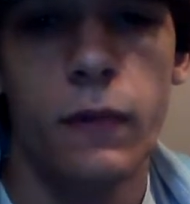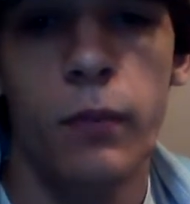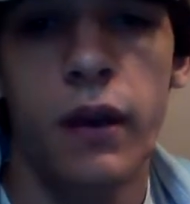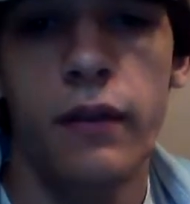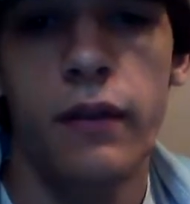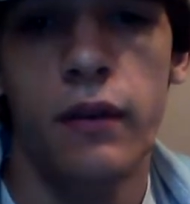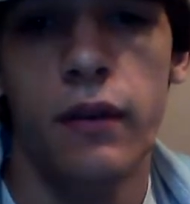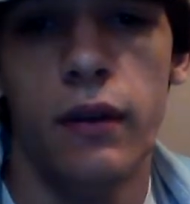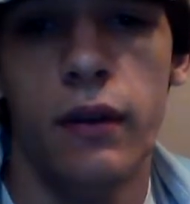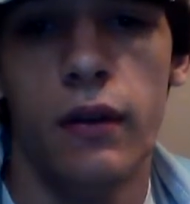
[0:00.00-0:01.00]

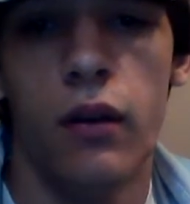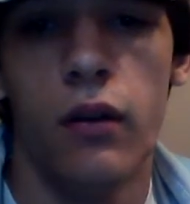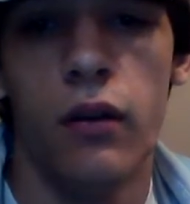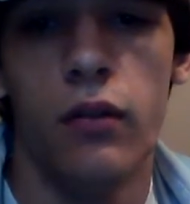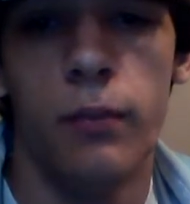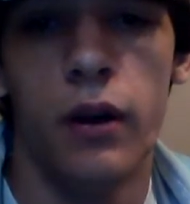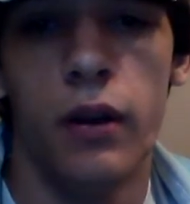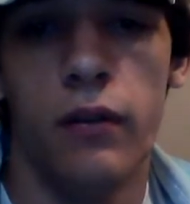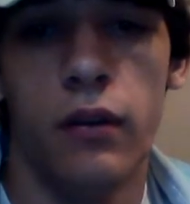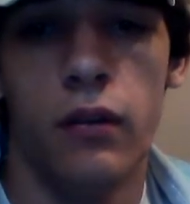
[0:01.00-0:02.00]
basically, Ikago
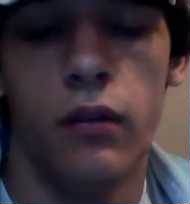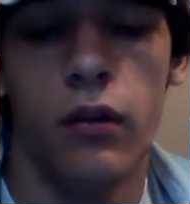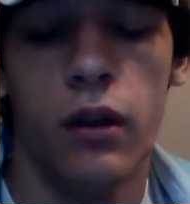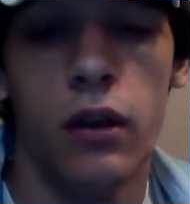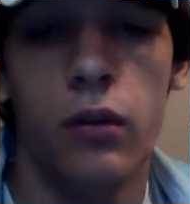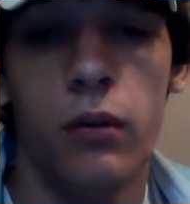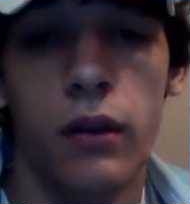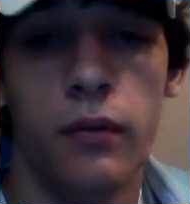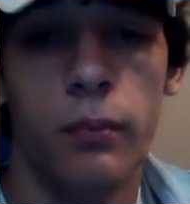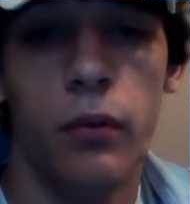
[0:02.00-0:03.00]
spots Killua
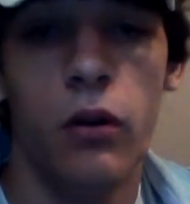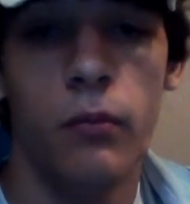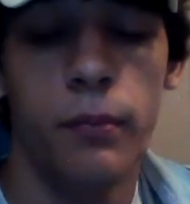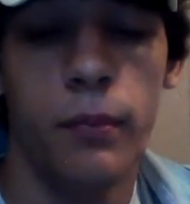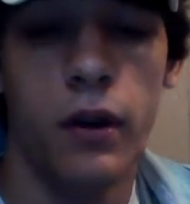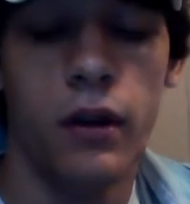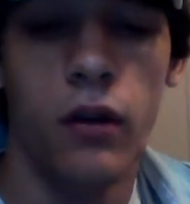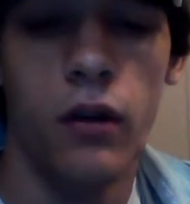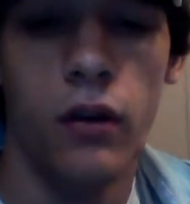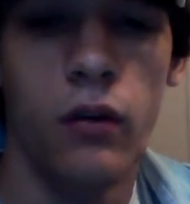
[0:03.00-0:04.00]
and Palm spot
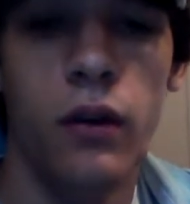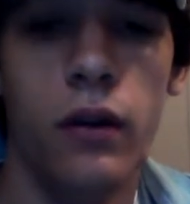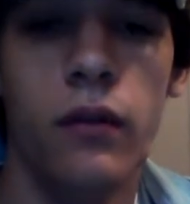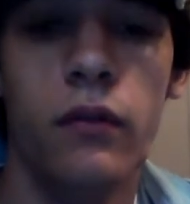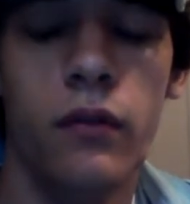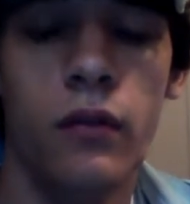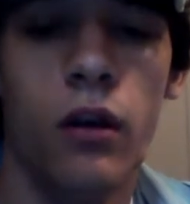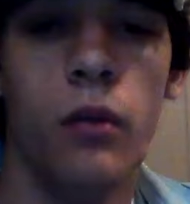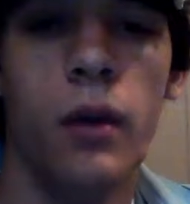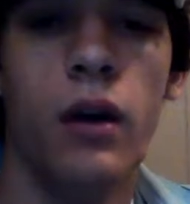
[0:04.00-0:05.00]
Ikago and
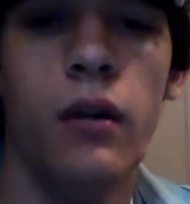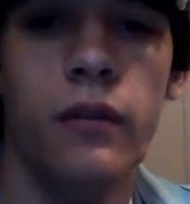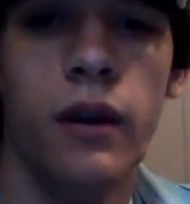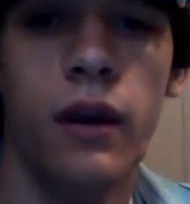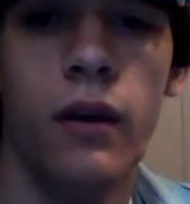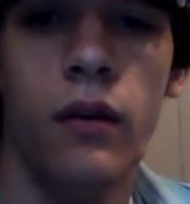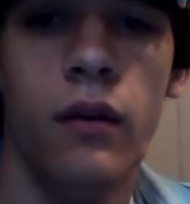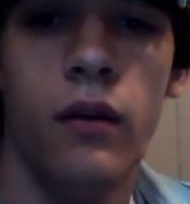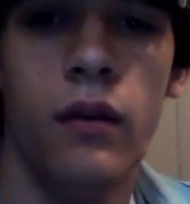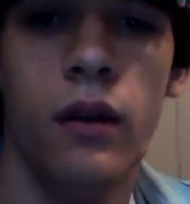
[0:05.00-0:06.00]
call him out and it's like,
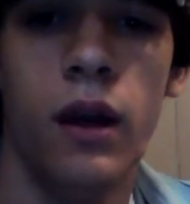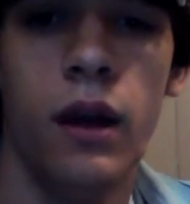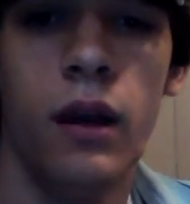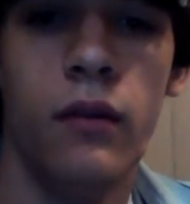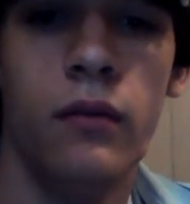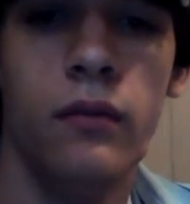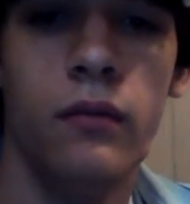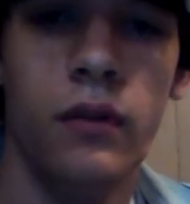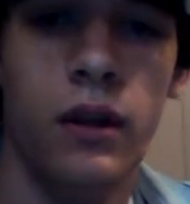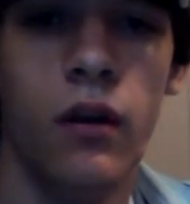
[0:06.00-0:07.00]
hey,
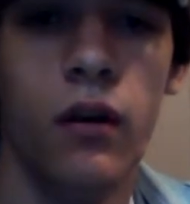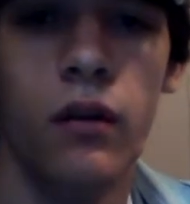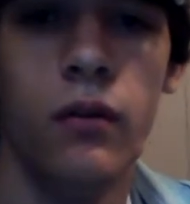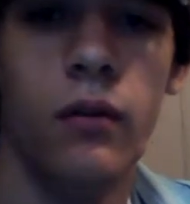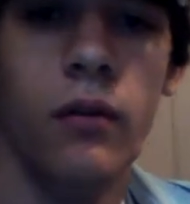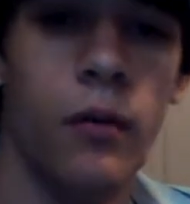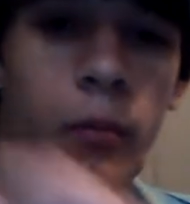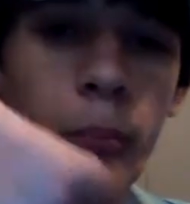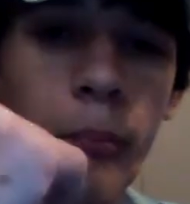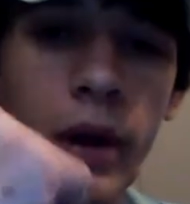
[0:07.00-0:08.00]
Ikago,
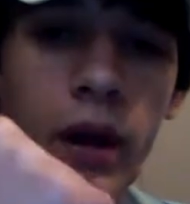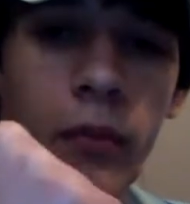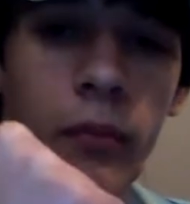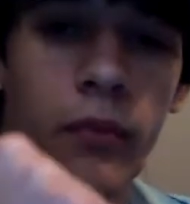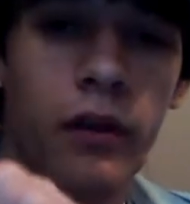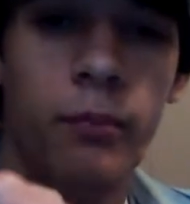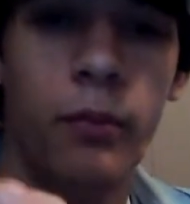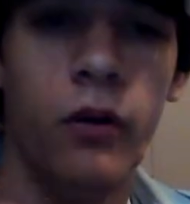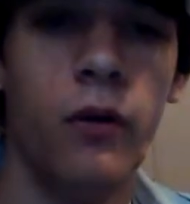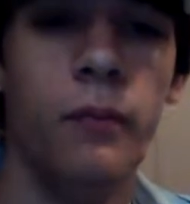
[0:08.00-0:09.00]
bam, there's
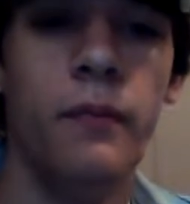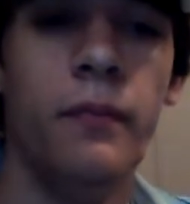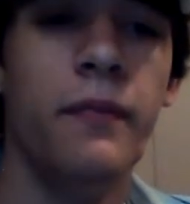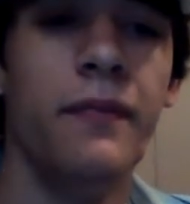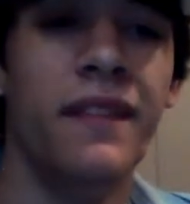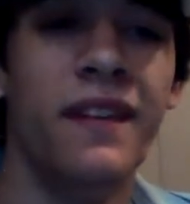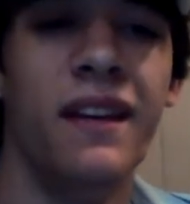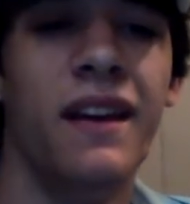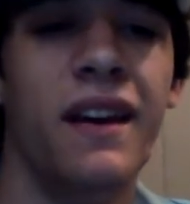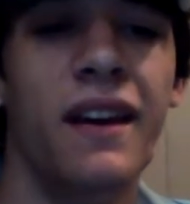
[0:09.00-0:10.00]
Palm.
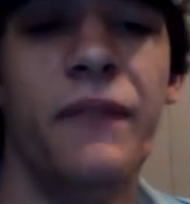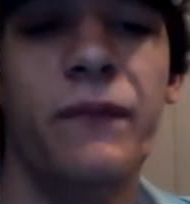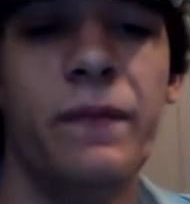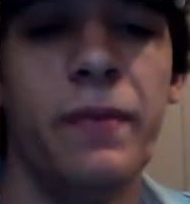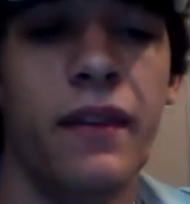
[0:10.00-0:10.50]
And